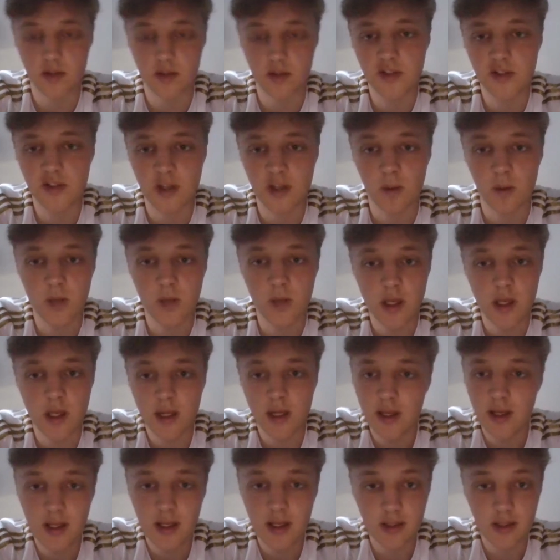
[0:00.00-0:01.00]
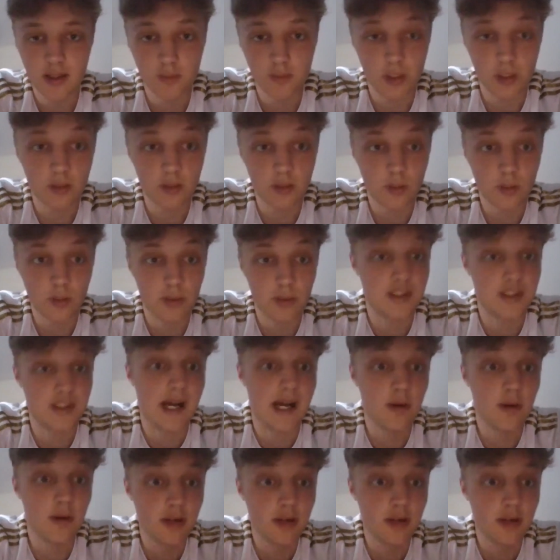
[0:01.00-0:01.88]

So we were down,